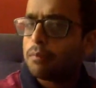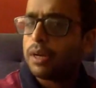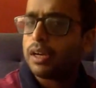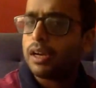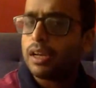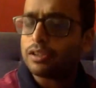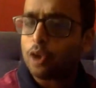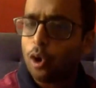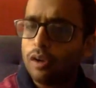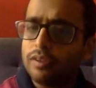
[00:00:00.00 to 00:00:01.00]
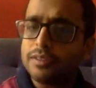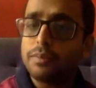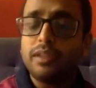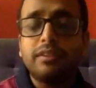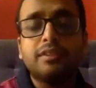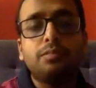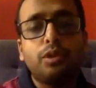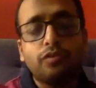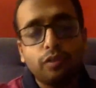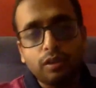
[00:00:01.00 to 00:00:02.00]
but it has always been this
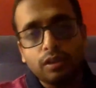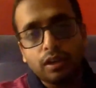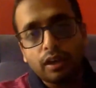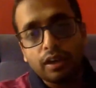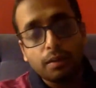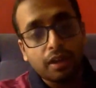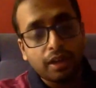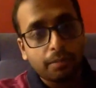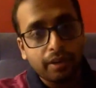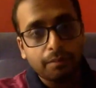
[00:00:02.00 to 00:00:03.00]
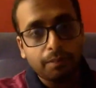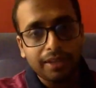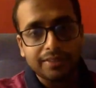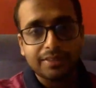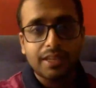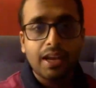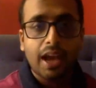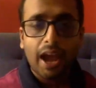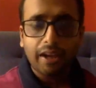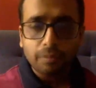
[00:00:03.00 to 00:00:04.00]
beautiful enamoring place.
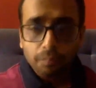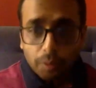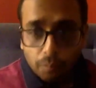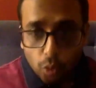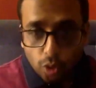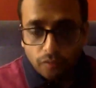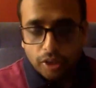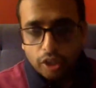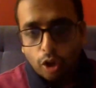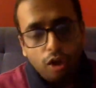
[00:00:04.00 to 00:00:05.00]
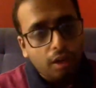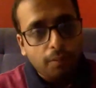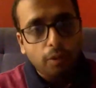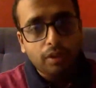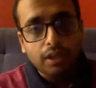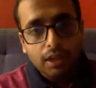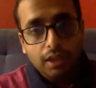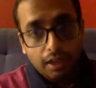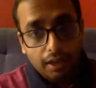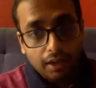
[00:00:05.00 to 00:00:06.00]
And the more we talk about
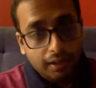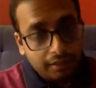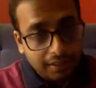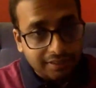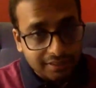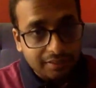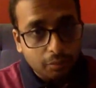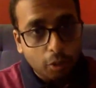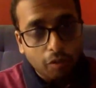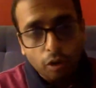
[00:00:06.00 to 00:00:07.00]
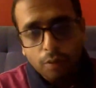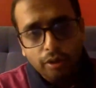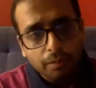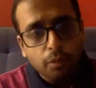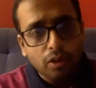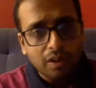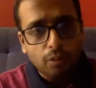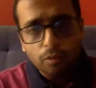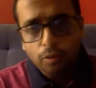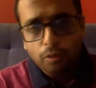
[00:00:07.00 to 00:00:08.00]
more we talk about the beauty,
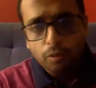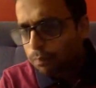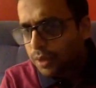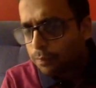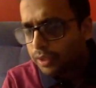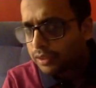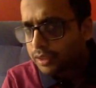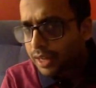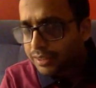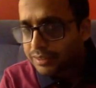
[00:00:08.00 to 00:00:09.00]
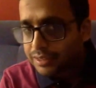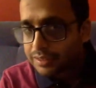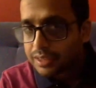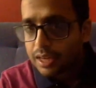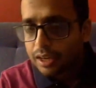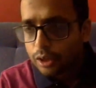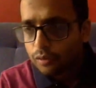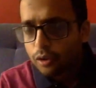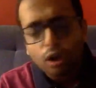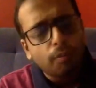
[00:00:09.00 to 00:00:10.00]
more we talk about the people, the dances. We
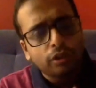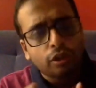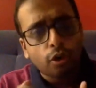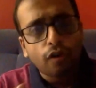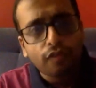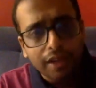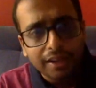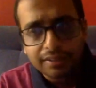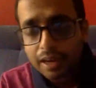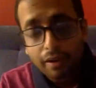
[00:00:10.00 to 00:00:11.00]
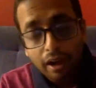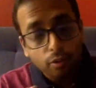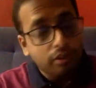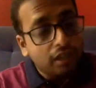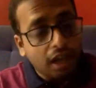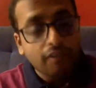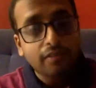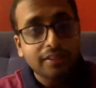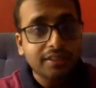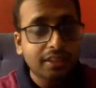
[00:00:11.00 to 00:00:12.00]
talk about the rough dance. I don't think I've
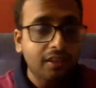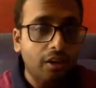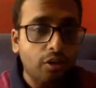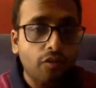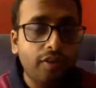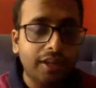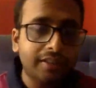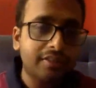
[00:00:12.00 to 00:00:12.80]
ever seen a rough dance